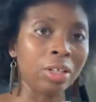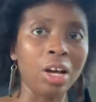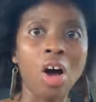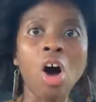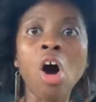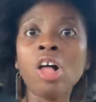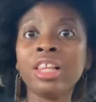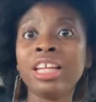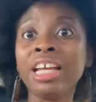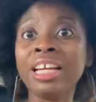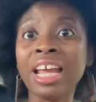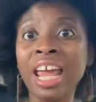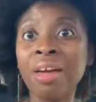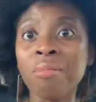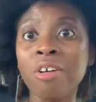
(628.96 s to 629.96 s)
All in the
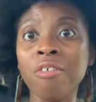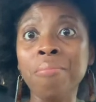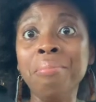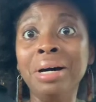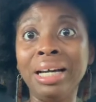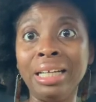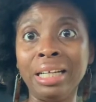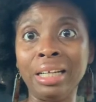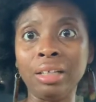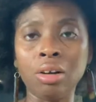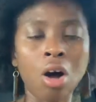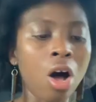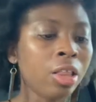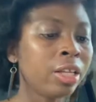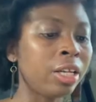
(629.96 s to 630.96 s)
name of money,
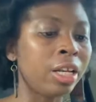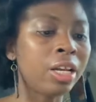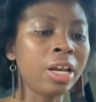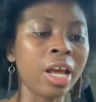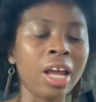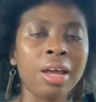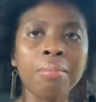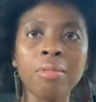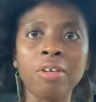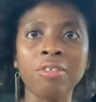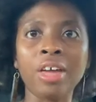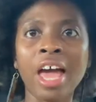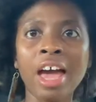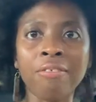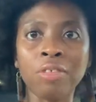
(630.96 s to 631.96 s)
all in the name
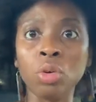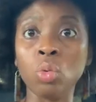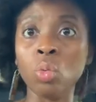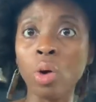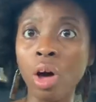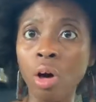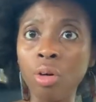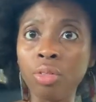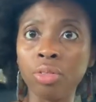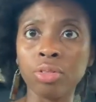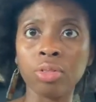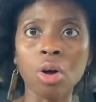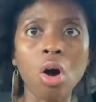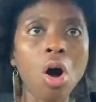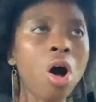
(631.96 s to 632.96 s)
of having
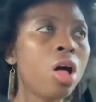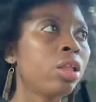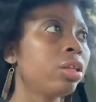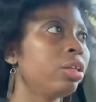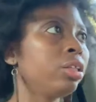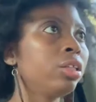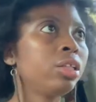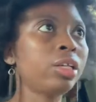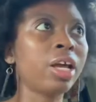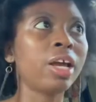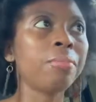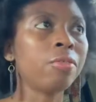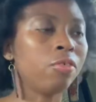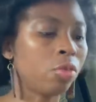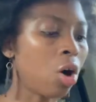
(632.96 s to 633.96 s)
wealth, all in the
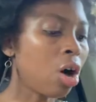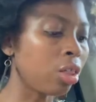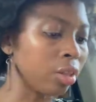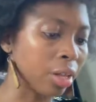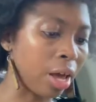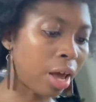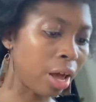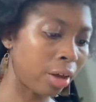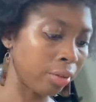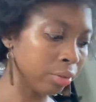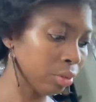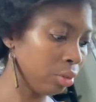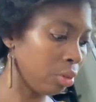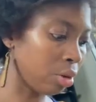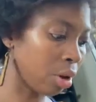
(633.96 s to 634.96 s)
name of all of that,
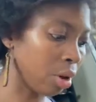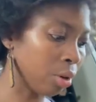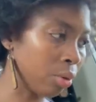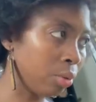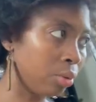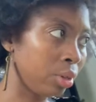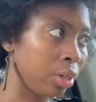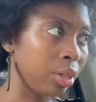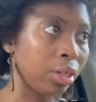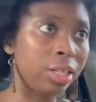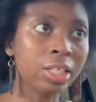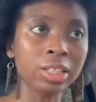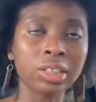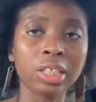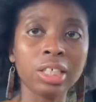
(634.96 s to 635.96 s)
you know?
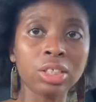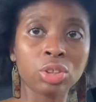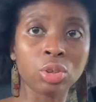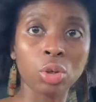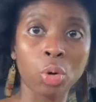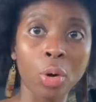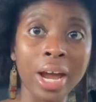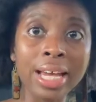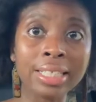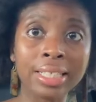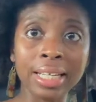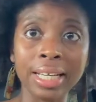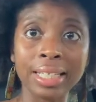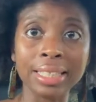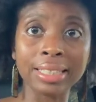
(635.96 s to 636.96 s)
It's
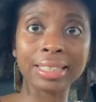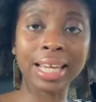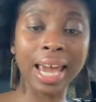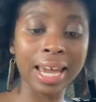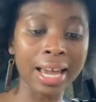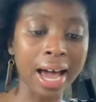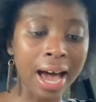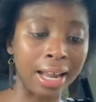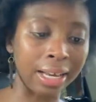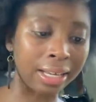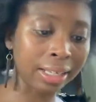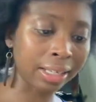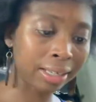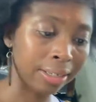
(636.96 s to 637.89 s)
crazy and it's chaotic.